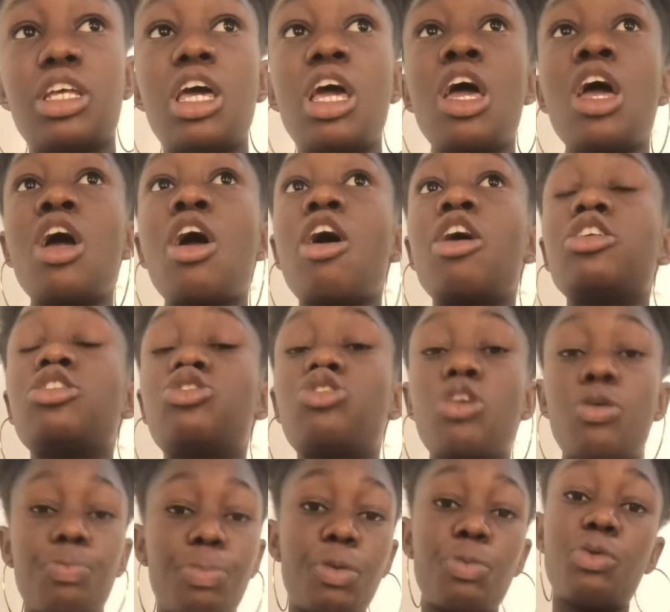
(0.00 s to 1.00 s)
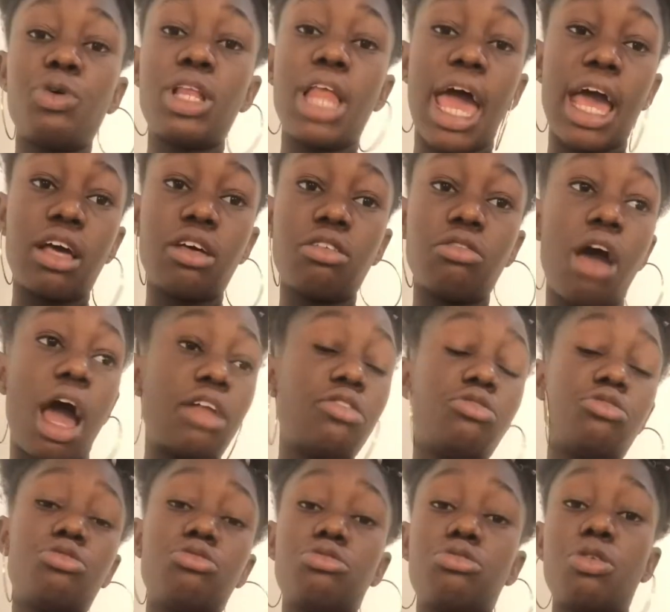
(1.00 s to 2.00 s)
Some people, like, I don't know,
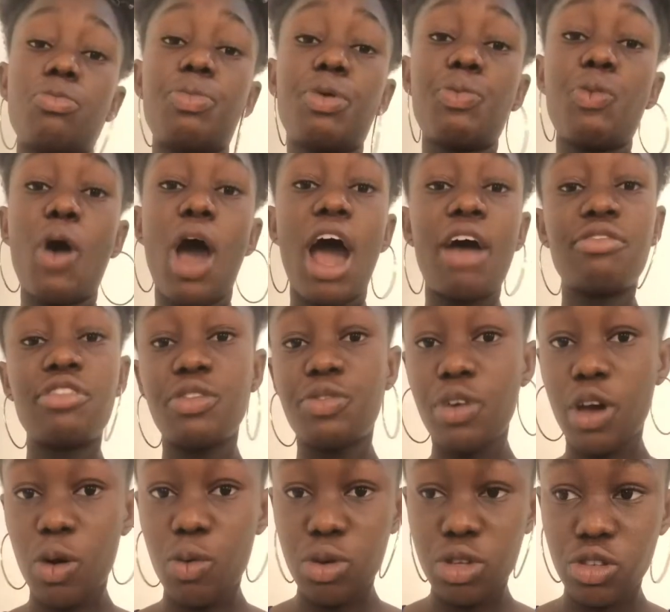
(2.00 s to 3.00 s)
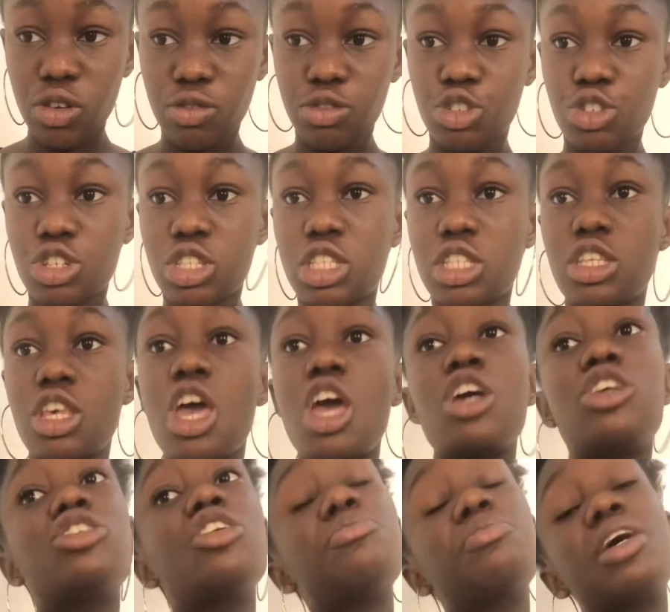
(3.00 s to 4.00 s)
some people have different ways of jotting.
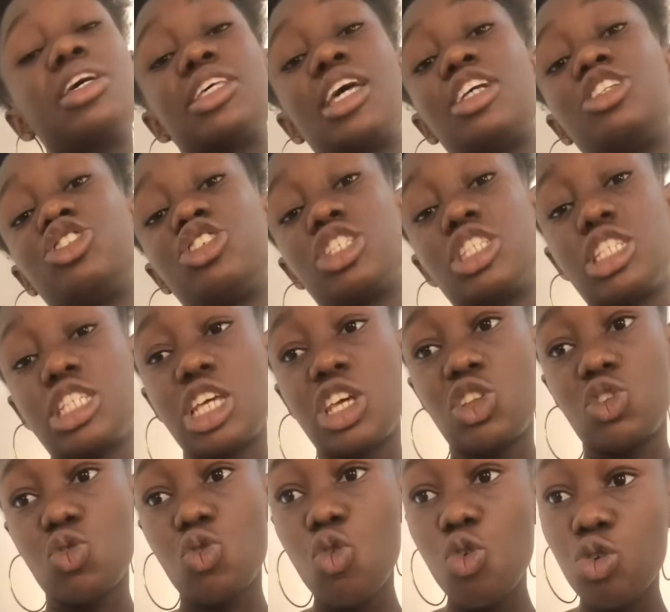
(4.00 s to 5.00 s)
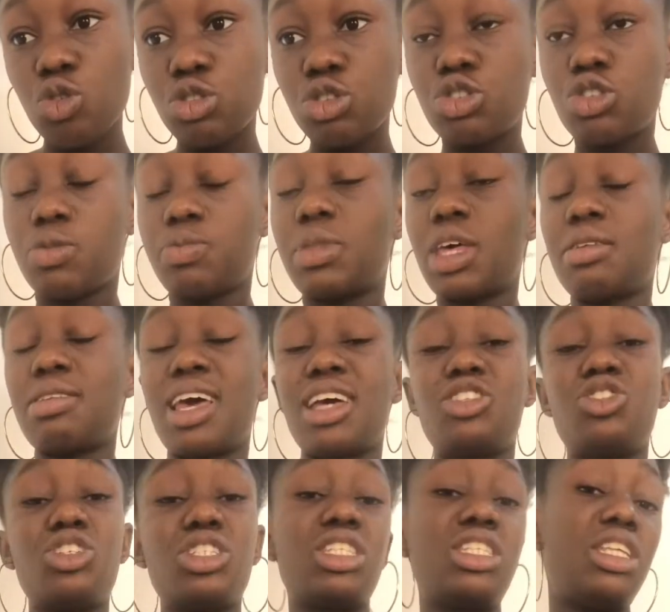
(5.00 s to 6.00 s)
Sometimes I jot in a note, sometimes I jot in
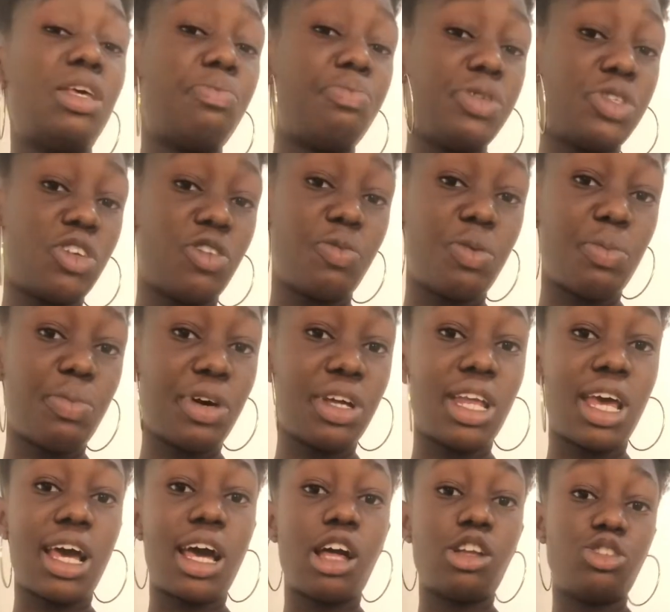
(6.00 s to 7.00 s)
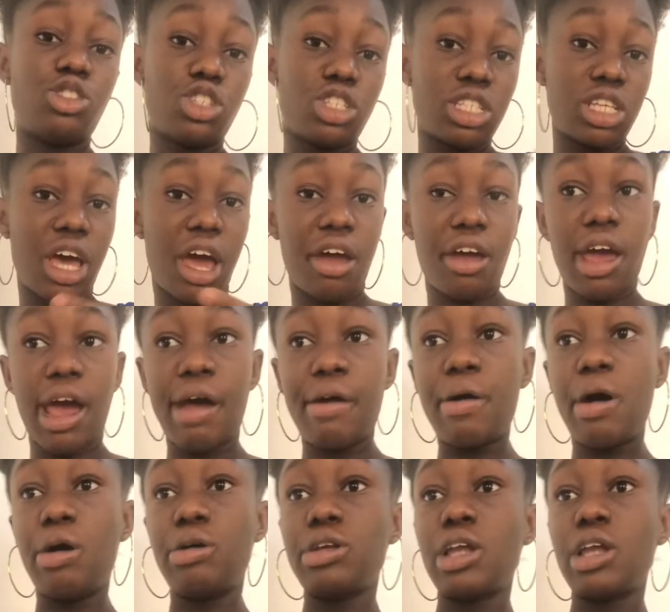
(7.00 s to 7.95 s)
a piece of paper that I can just carry around and